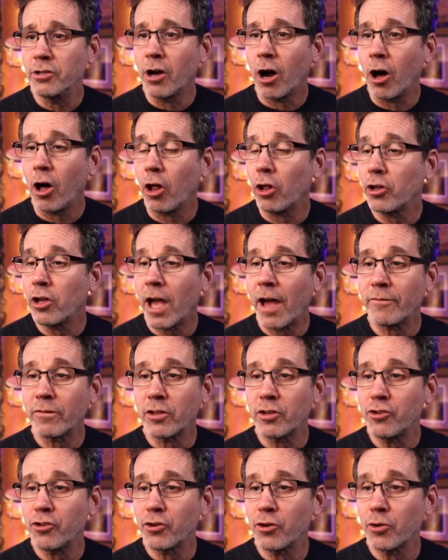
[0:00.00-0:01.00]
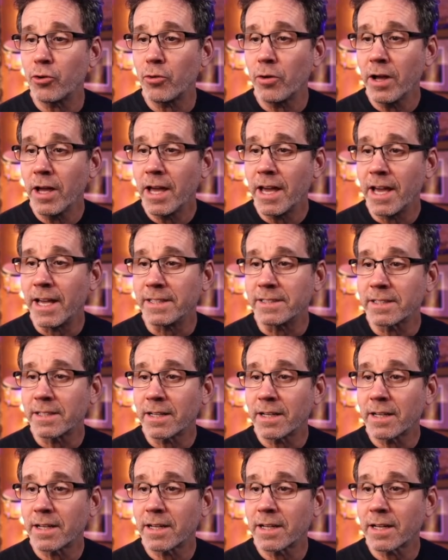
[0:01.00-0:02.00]
All you have to do is
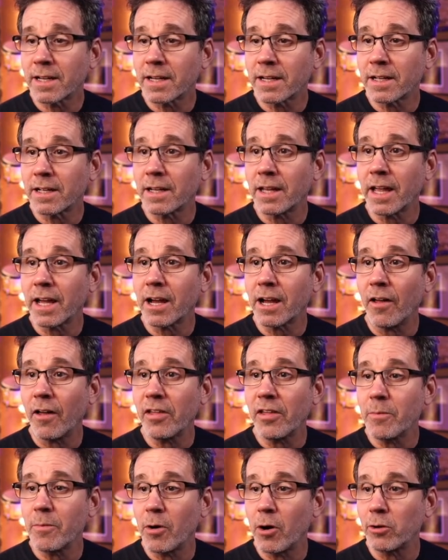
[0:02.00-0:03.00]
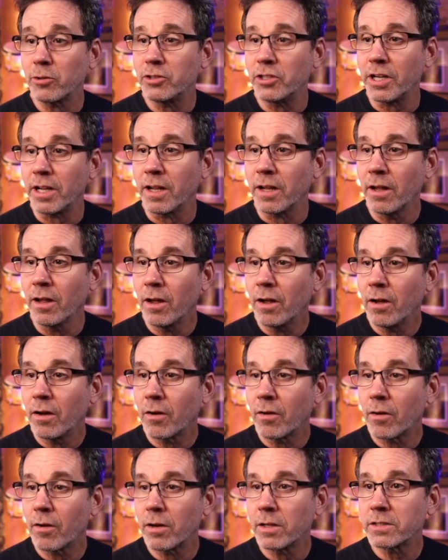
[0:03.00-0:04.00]
click on the emoji,
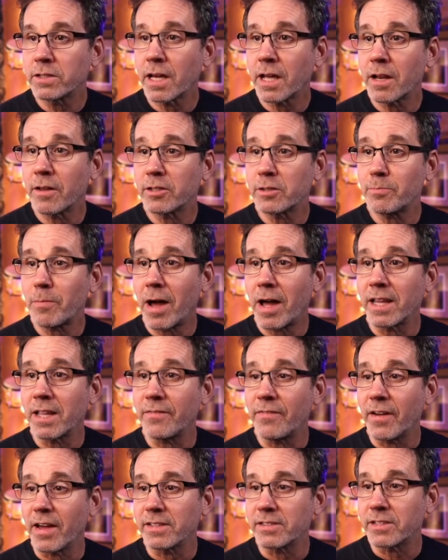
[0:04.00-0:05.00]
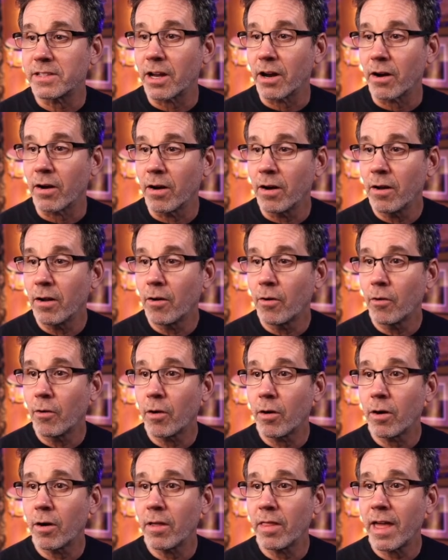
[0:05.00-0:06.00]
or let's get a smiley face there,
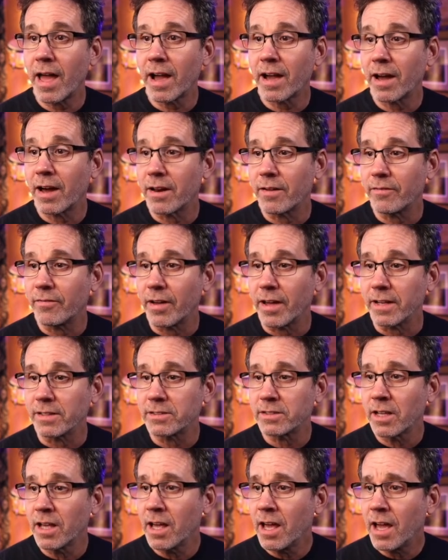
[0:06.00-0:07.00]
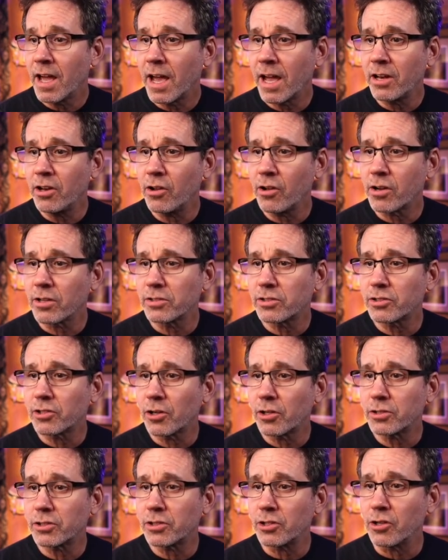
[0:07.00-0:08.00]
or that kind of face. And you can
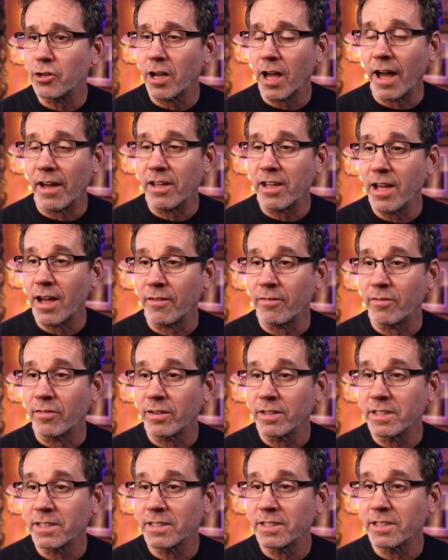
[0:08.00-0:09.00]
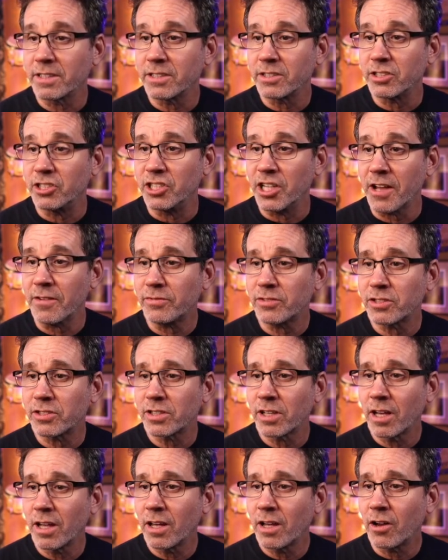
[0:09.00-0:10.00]
search. You have GIFs
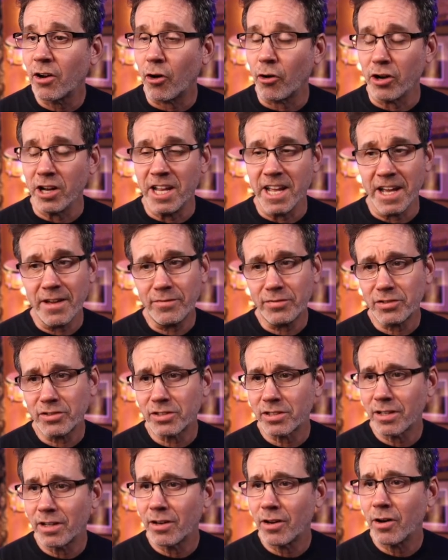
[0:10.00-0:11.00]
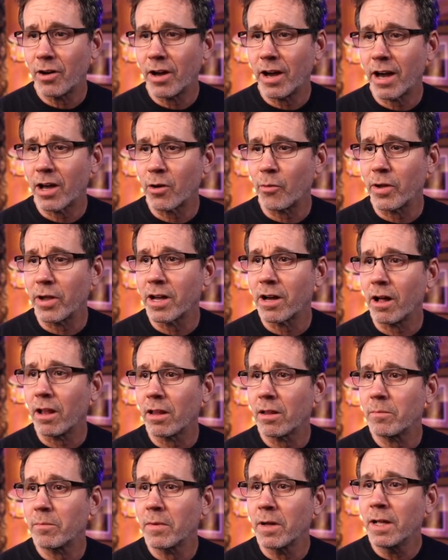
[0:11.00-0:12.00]
or GIFs. How do we call
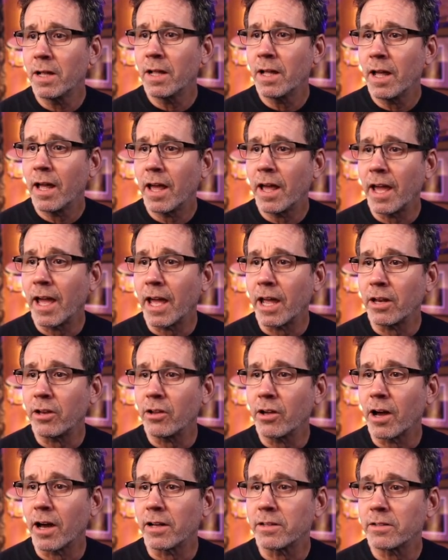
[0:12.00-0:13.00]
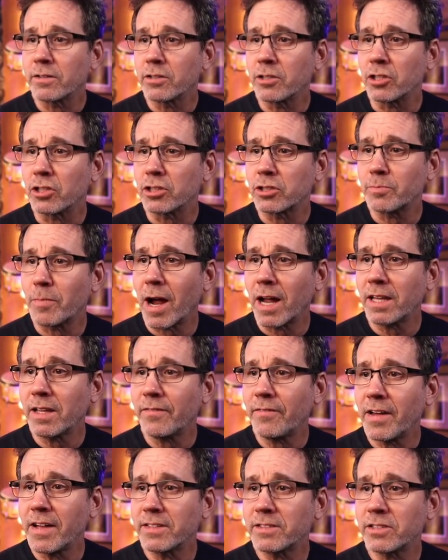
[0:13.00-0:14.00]
them? And you got your smiley
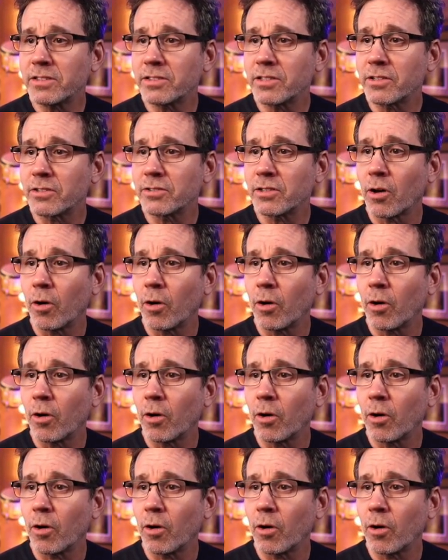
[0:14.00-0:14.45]
faces. There's